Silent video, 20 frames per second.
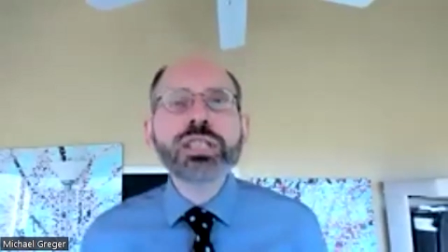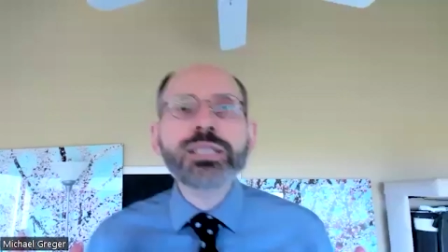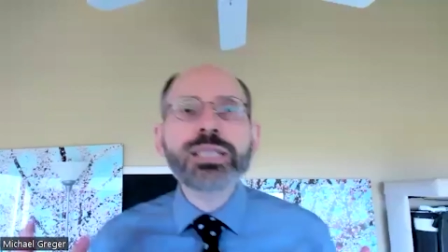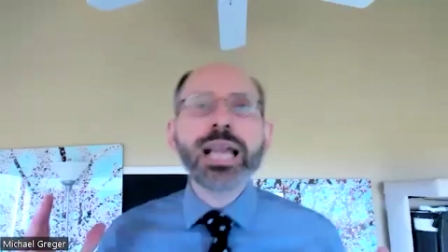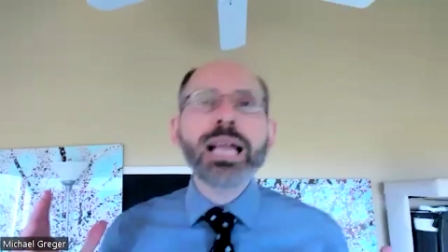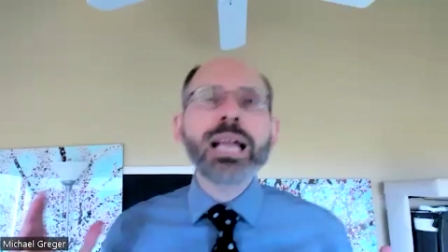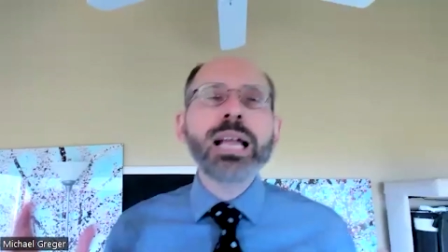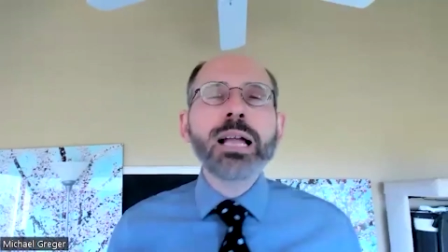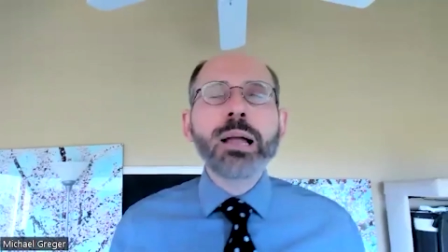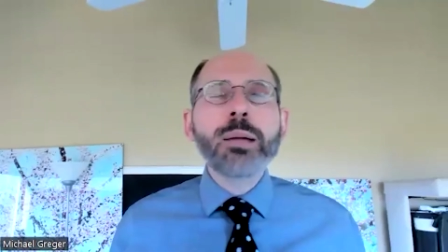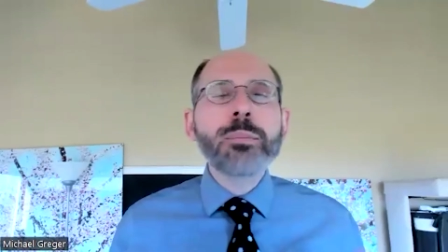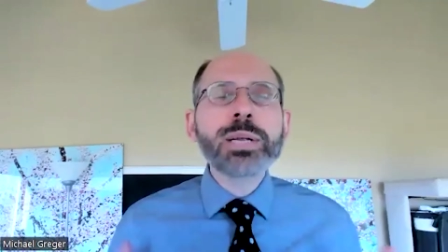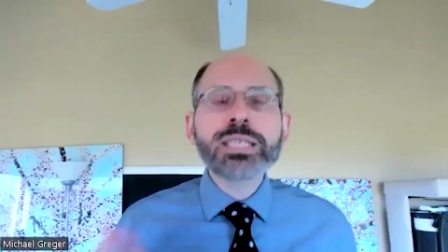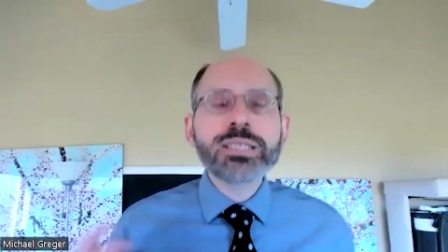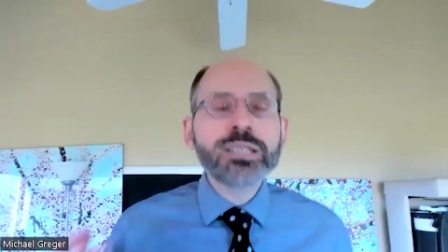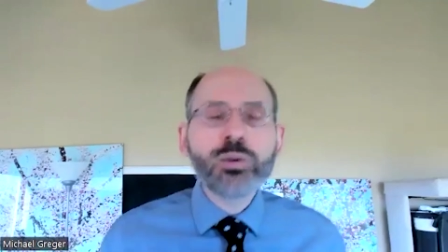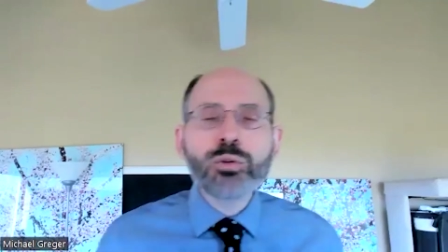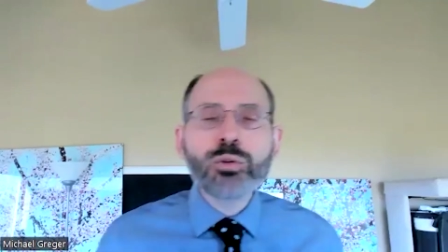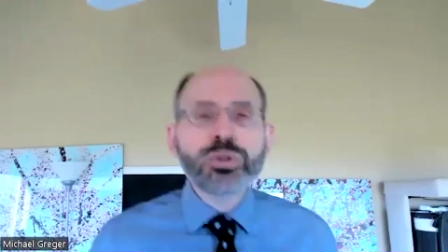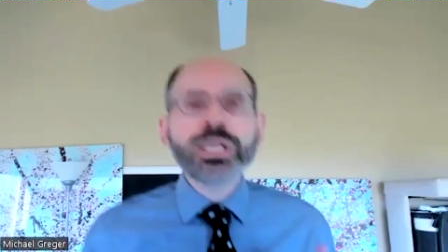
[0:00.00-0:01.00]
I mean, it's
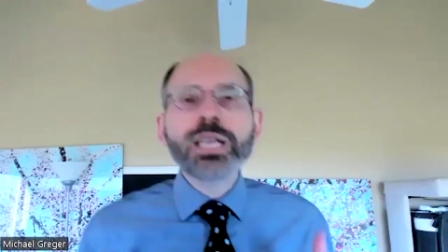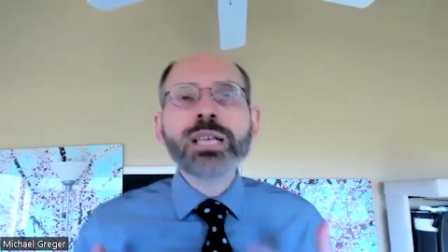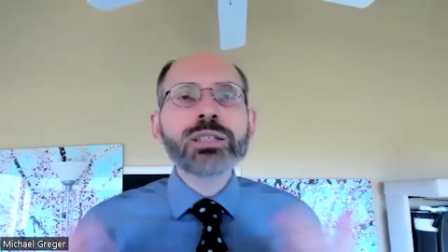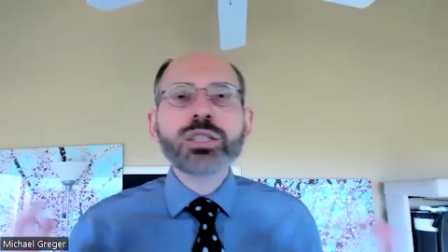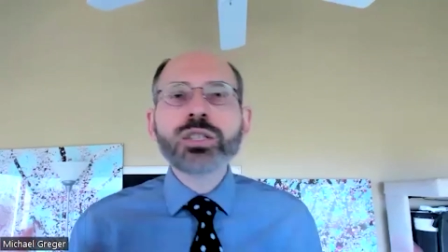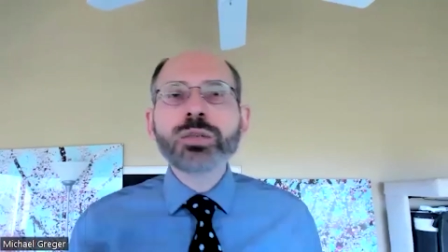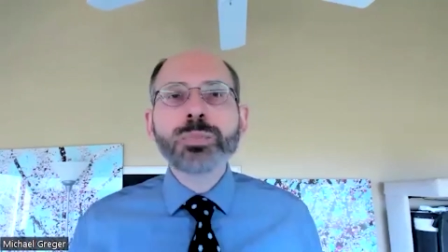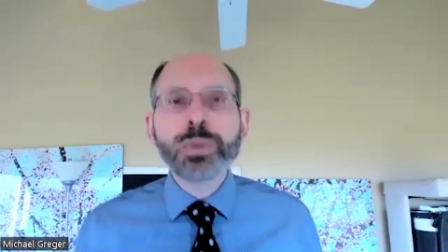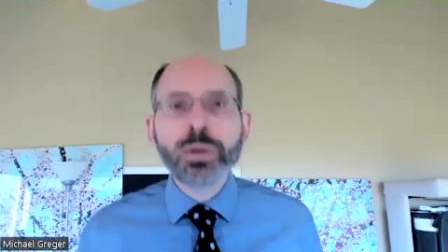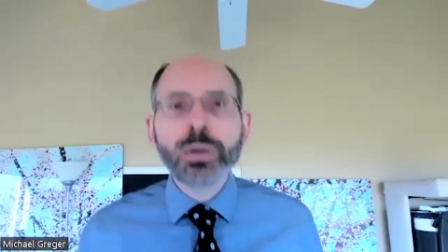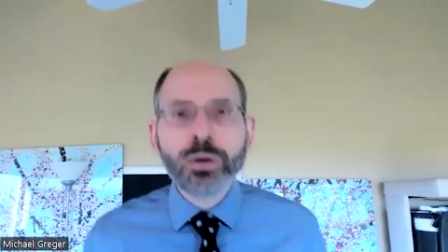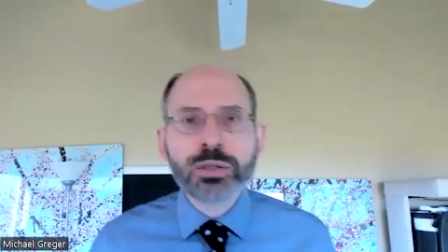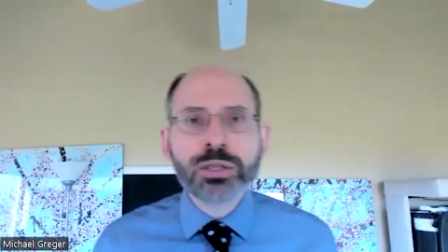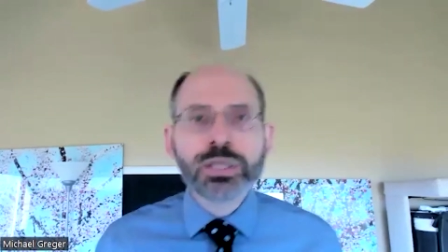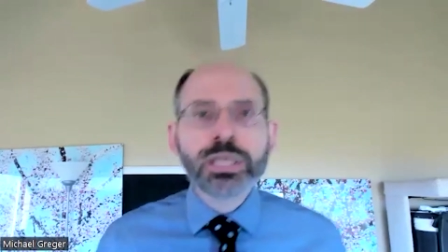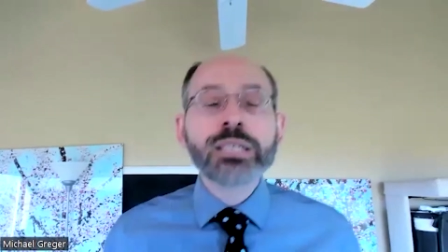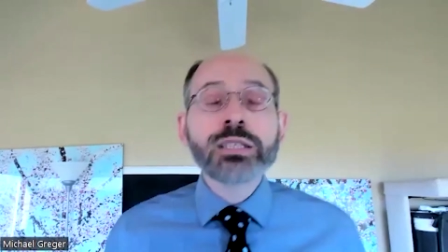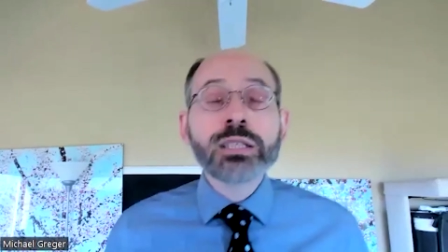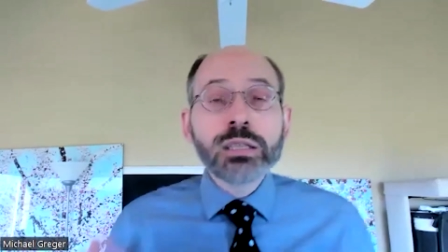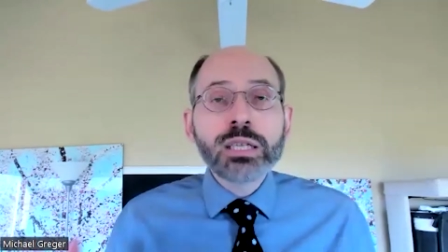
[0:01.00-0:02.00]
no conspiracy. It's
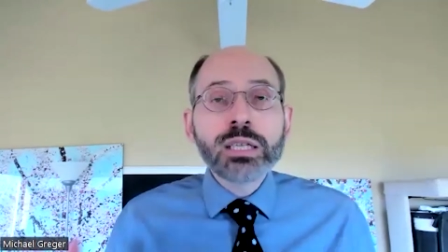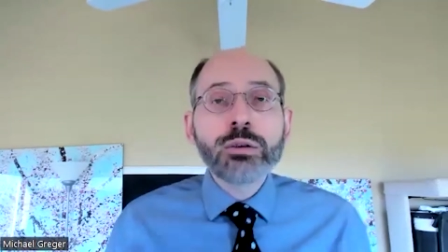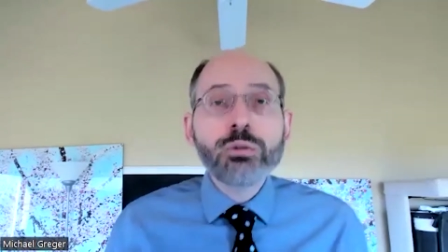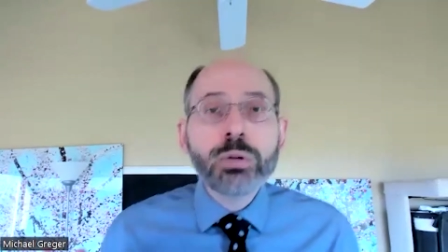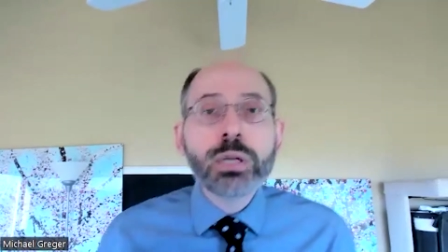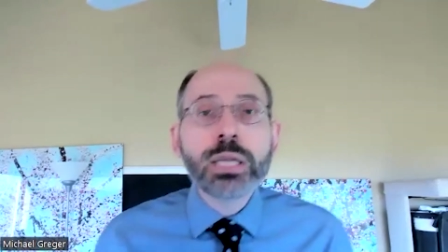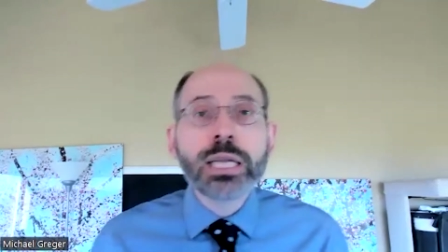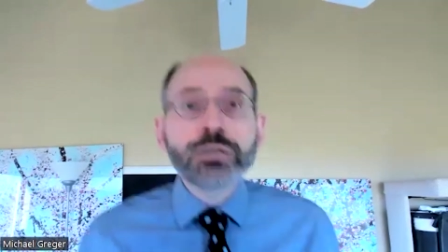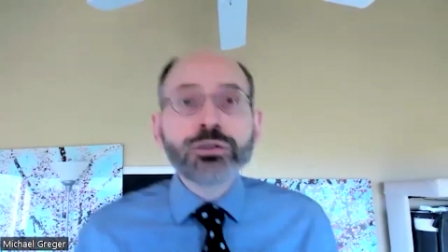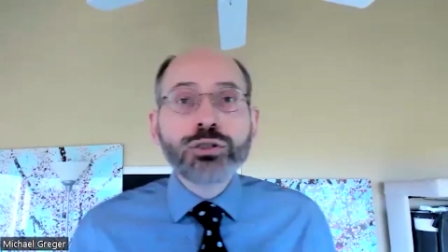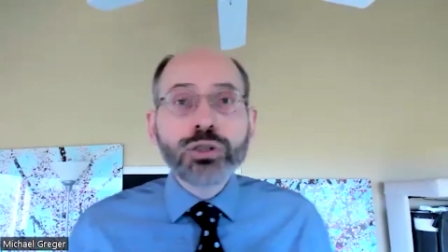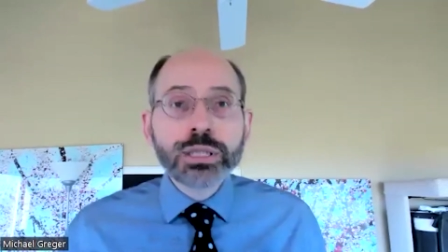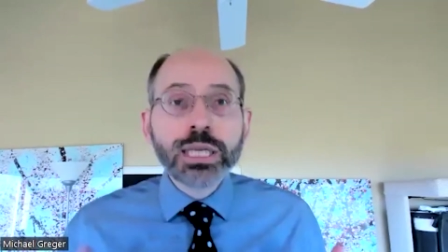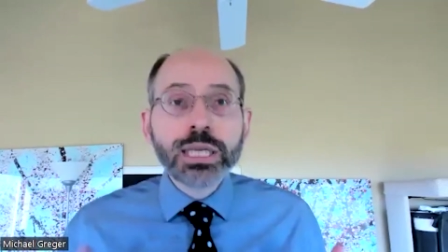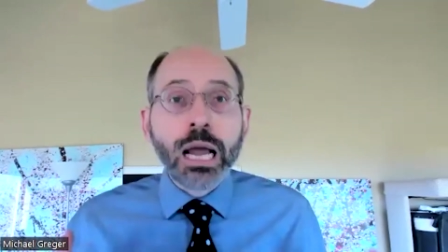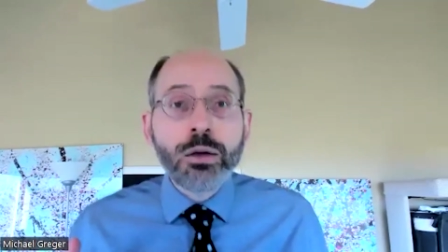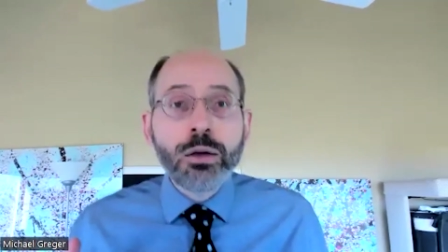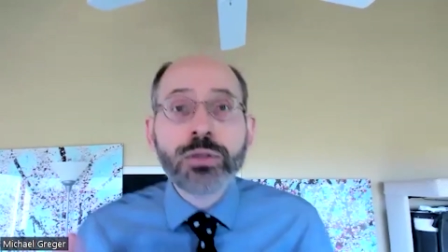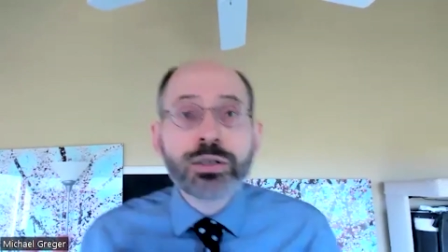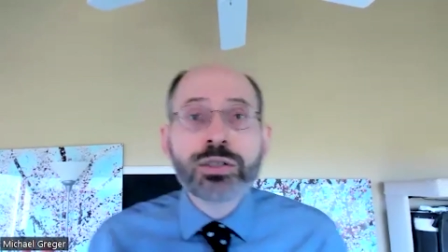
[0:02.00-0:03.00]
literally just how
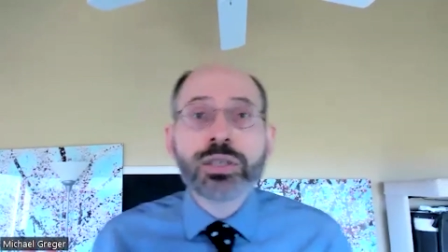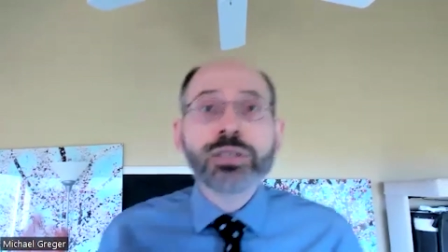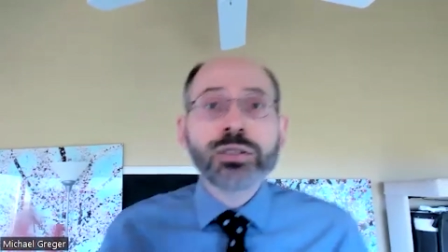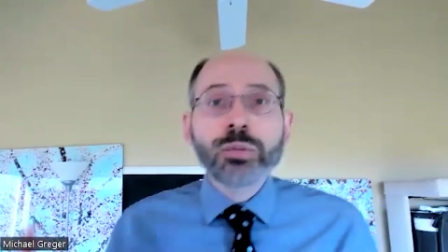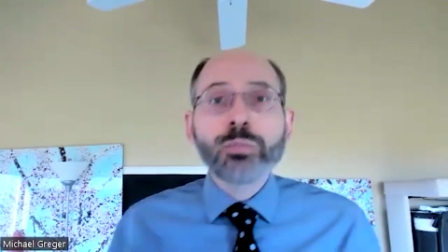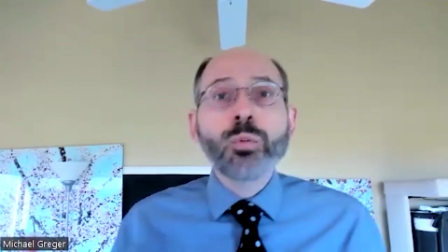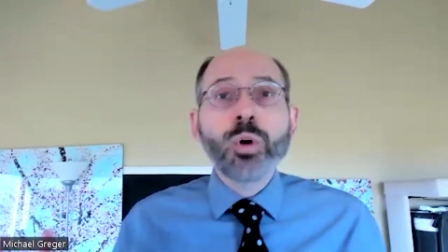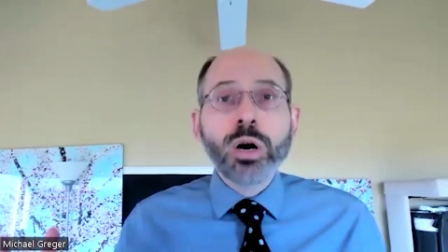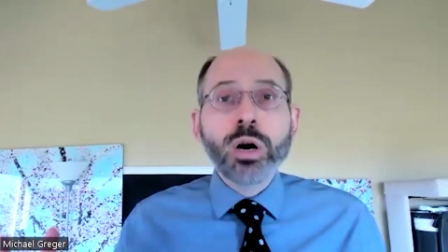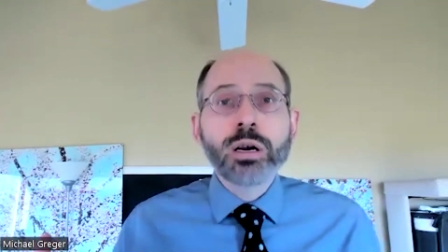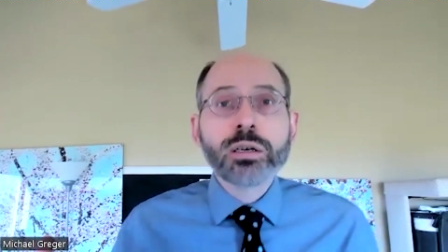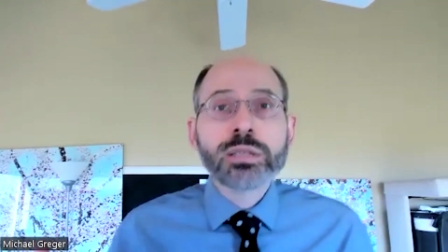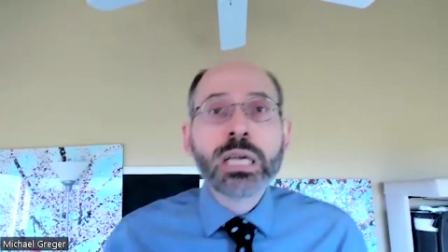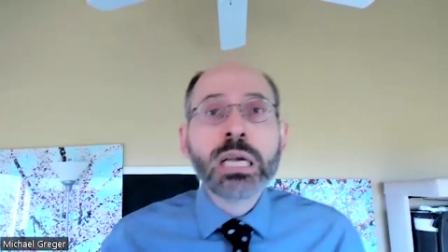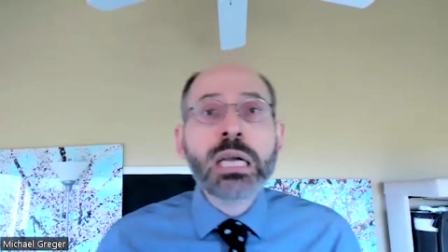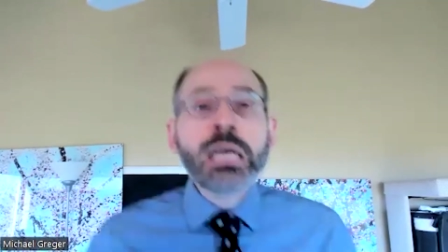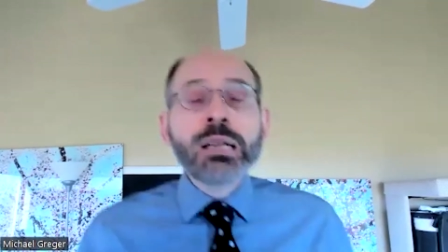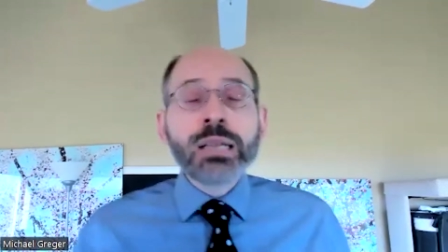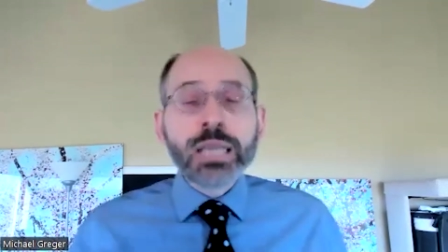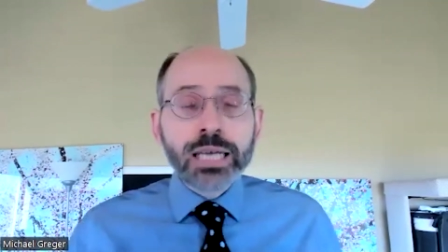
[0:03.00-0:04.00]
the system works.
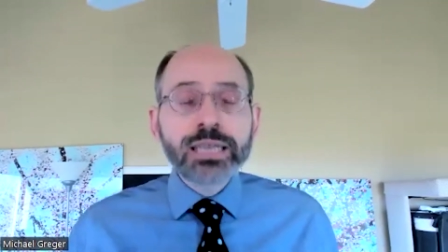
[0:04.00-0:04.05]
Like the